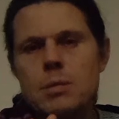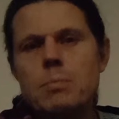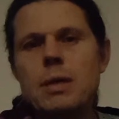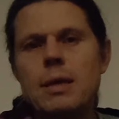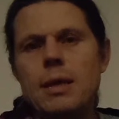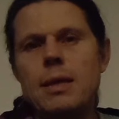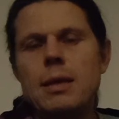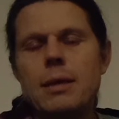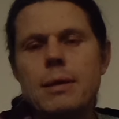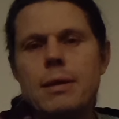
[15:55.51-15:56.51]
to
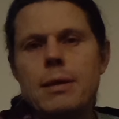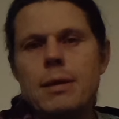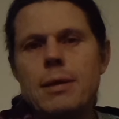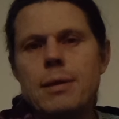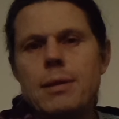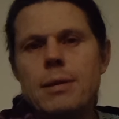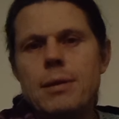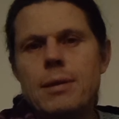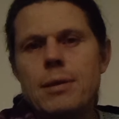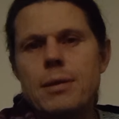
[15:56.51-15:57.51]
be
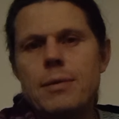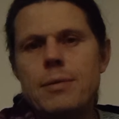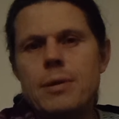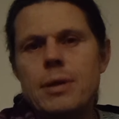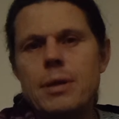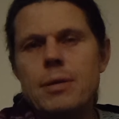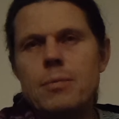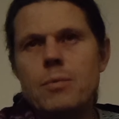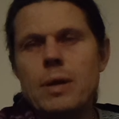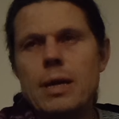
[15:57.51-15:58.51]
right?
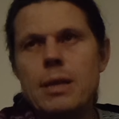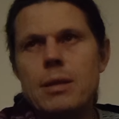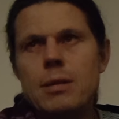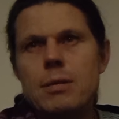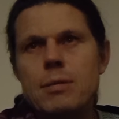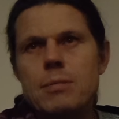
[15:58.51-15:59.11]
When